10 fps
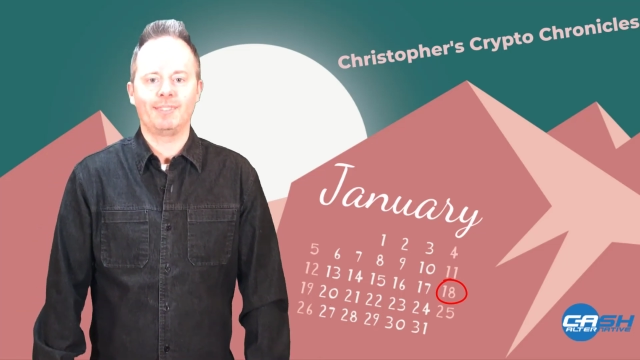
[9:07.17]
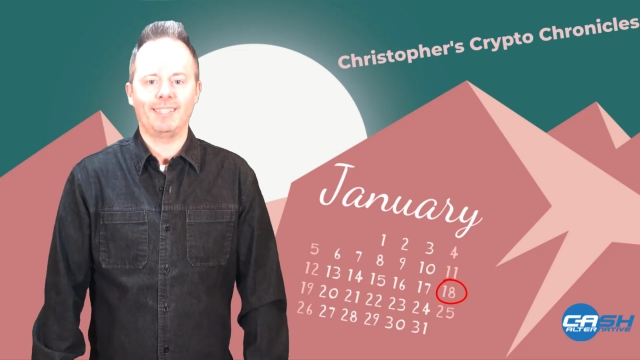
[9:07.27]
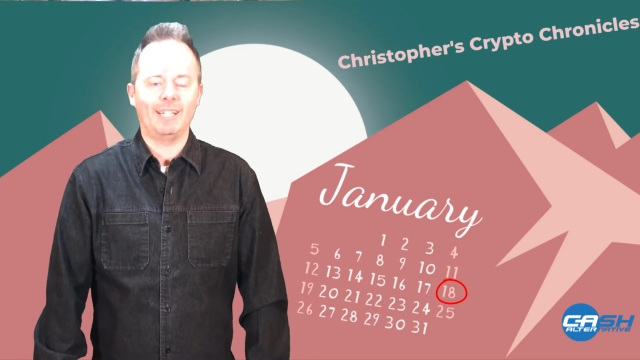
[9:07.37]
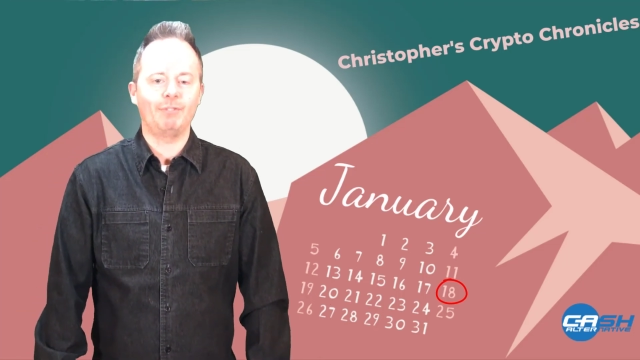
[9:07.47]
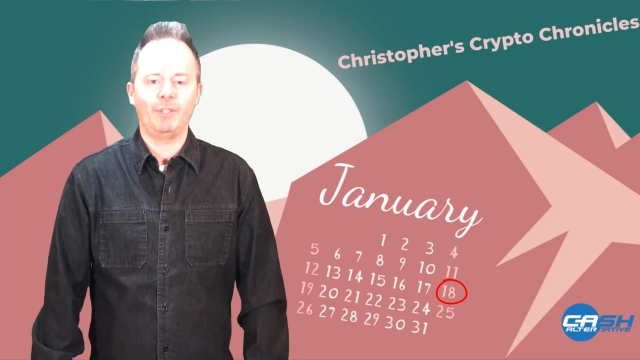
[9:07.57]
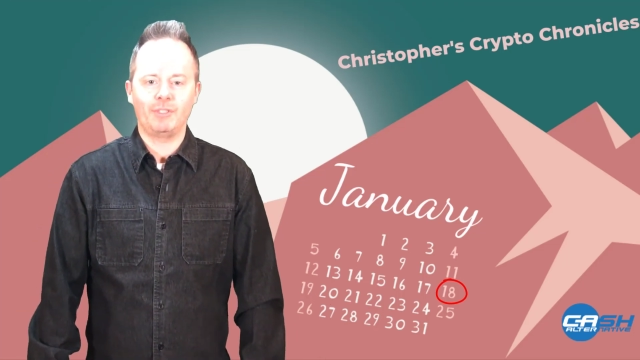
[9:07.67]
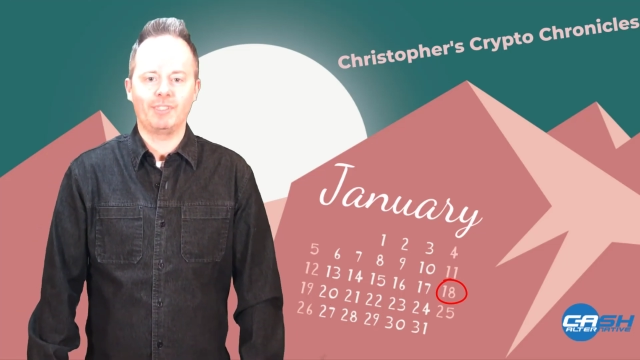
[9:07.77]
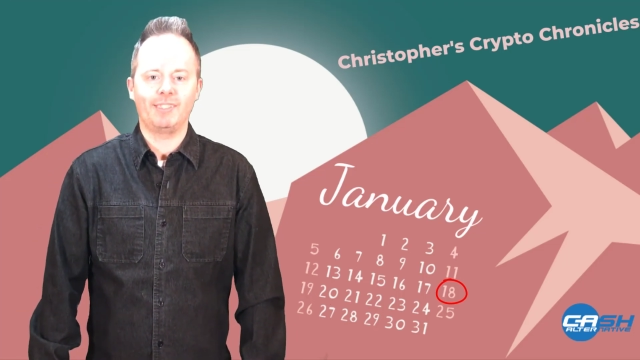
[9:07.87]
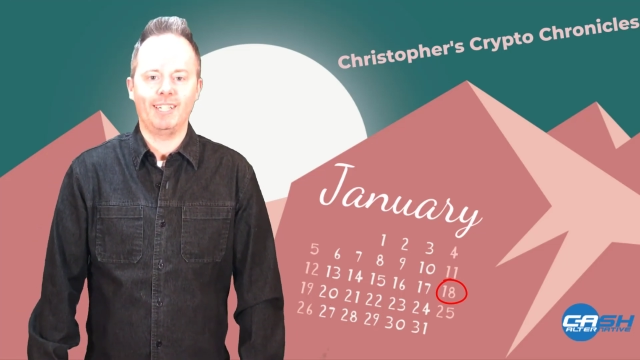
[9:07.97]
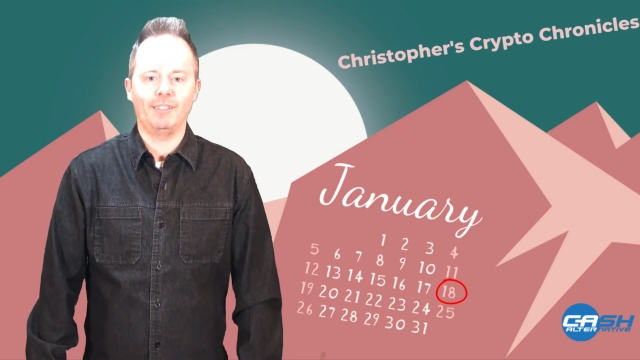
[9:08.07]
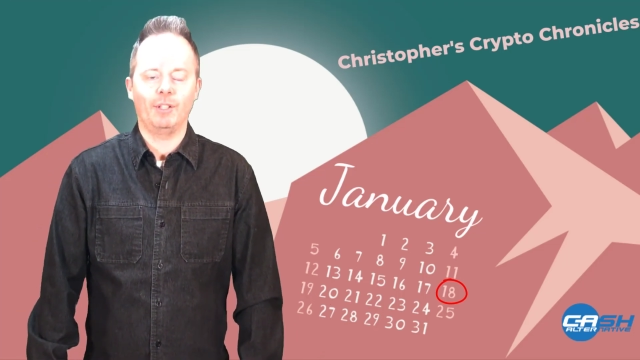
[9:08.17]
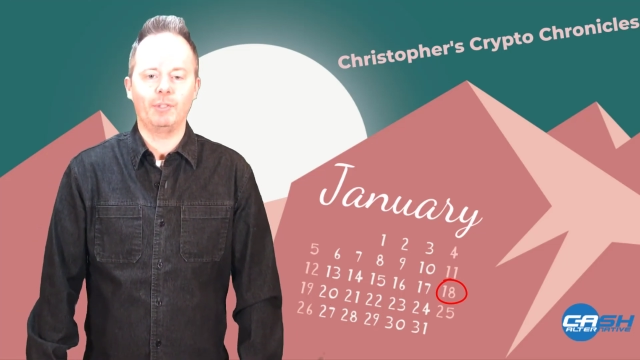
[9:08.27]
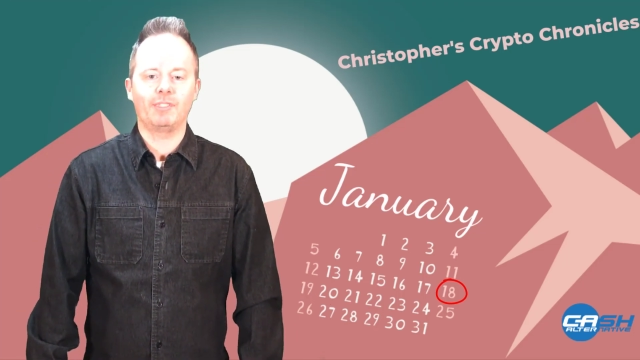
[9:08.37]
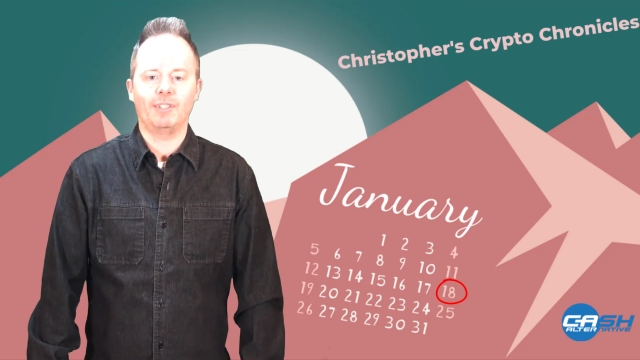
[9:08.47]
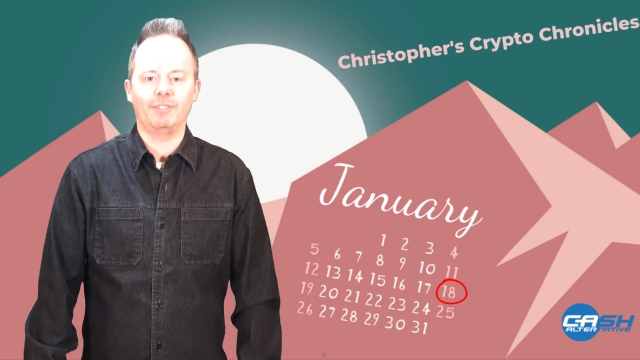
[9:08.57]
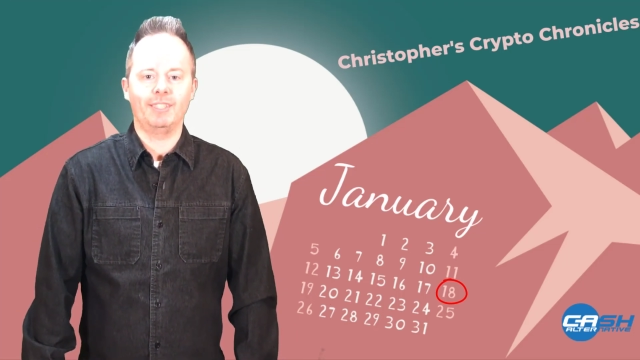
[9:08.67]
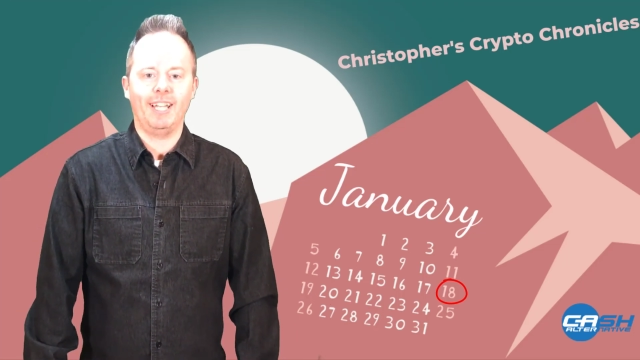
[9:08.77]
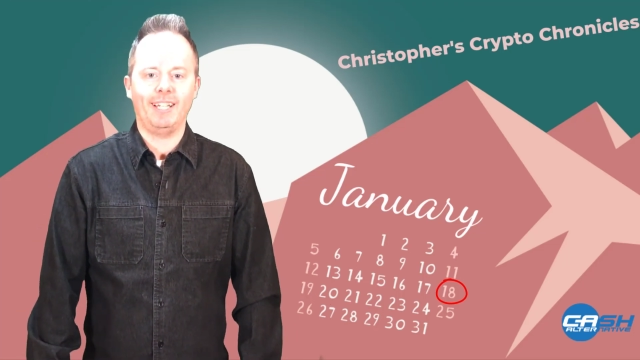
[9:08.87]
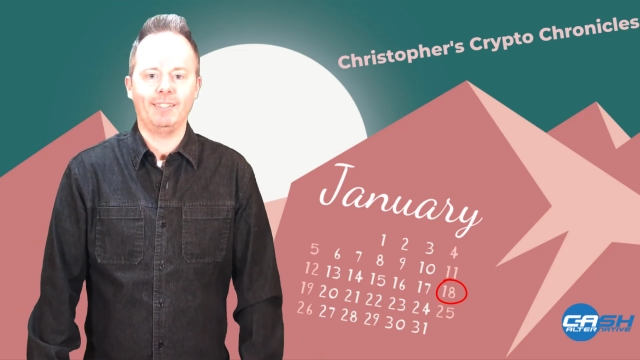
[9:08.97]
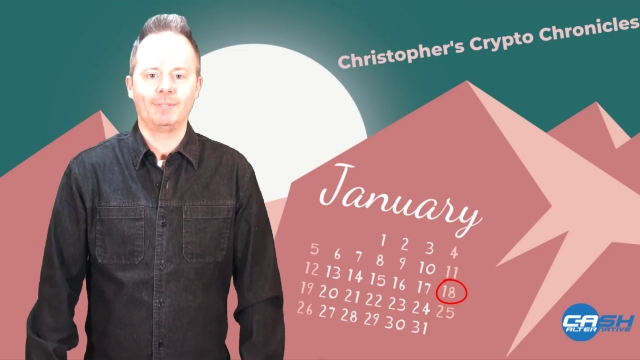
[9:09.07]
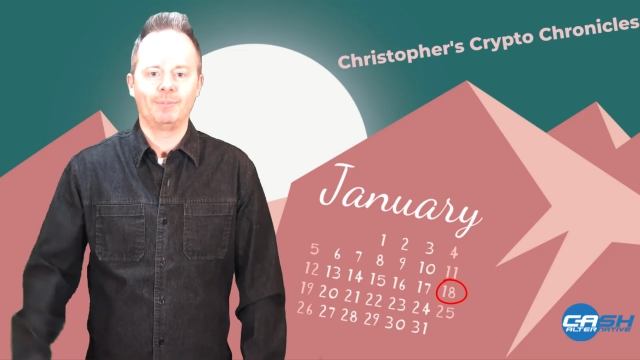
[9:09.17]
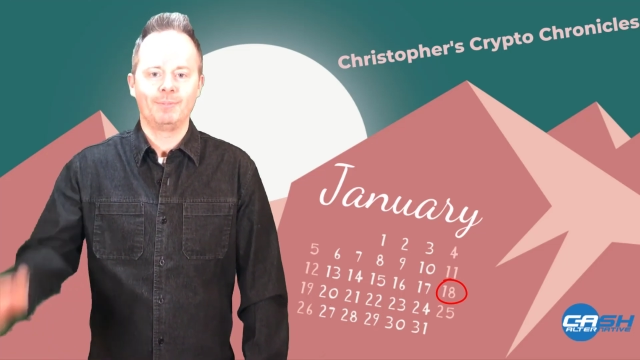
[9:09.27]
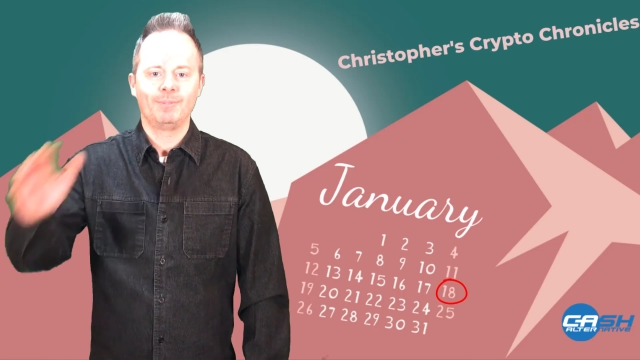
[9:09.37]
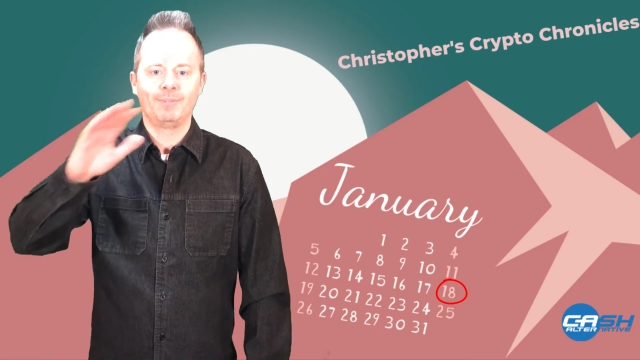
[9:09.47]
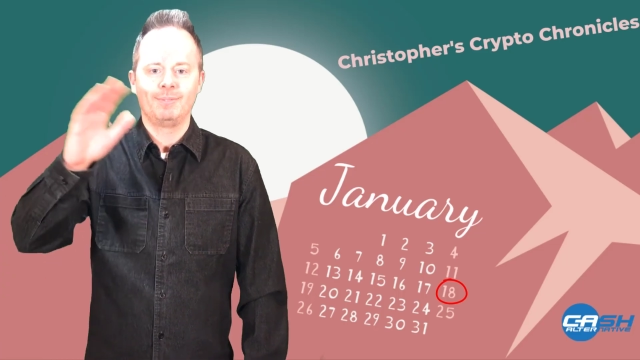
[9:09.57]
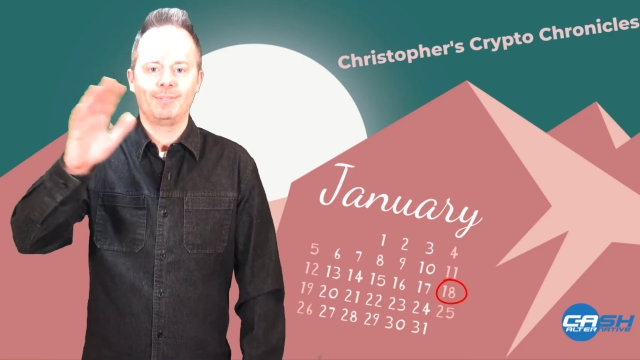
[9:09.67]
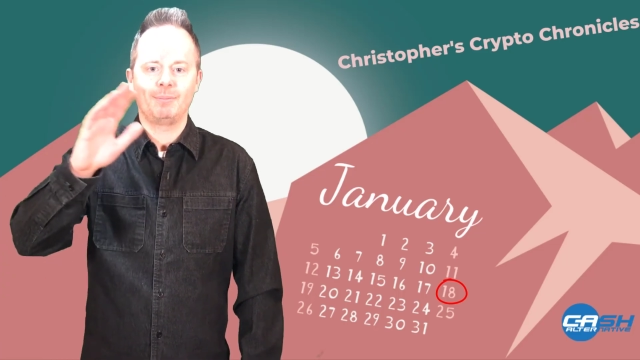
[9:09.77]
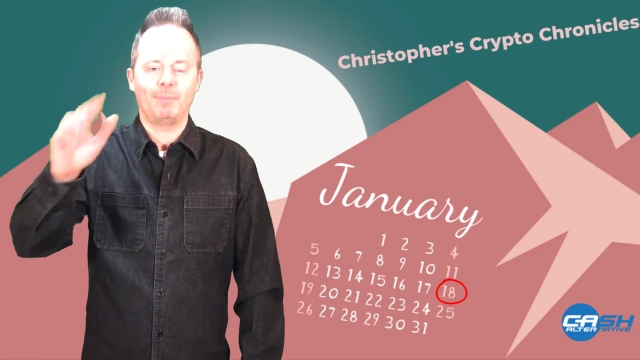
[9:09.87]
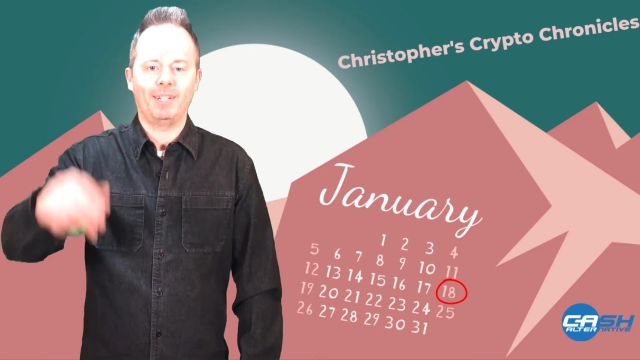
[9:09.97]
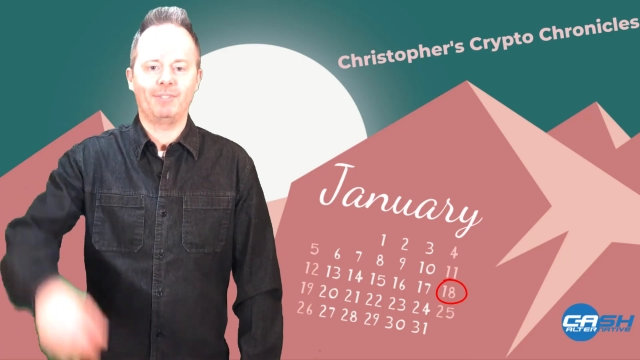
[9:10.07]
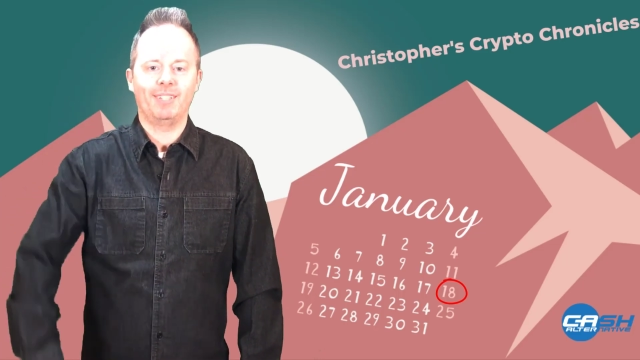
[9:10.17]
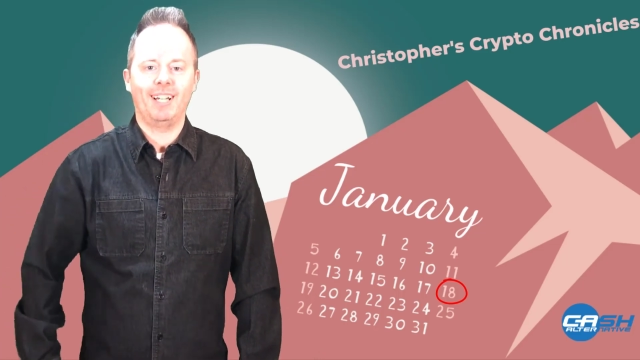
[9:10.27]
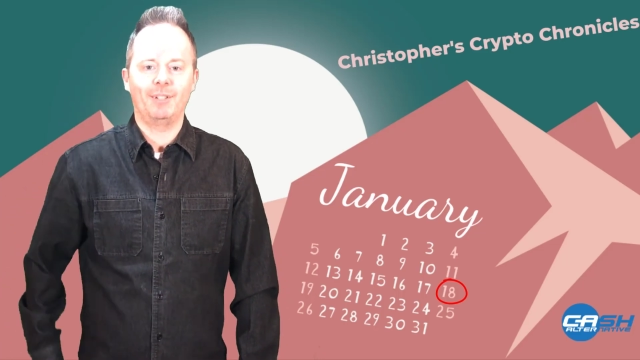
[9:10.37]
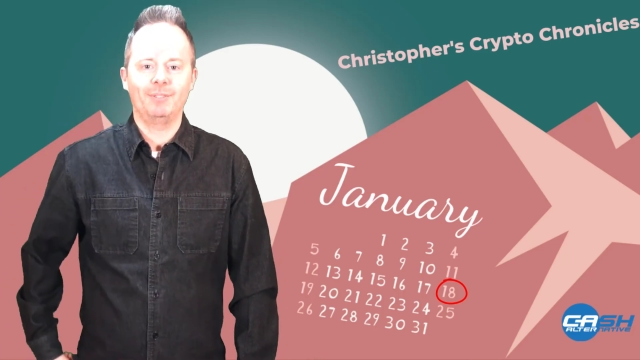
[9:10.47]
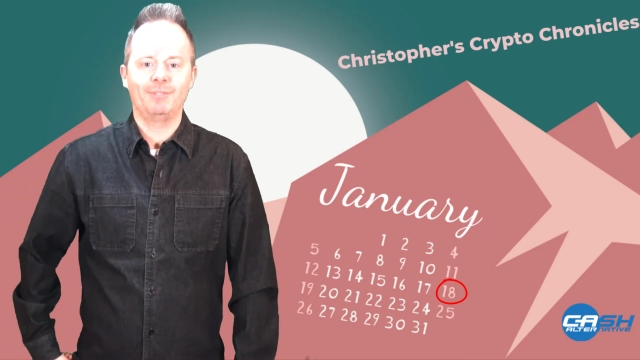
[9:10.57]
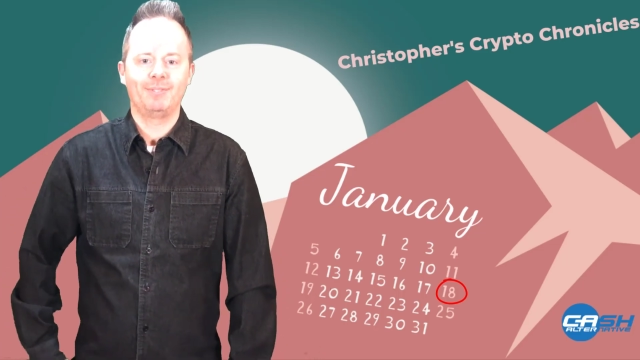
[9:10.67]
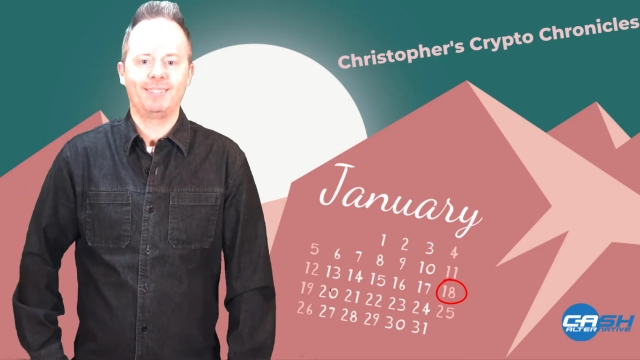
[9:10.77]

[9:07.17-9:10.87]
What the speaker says: and that future is getting closer every day. Bye for now.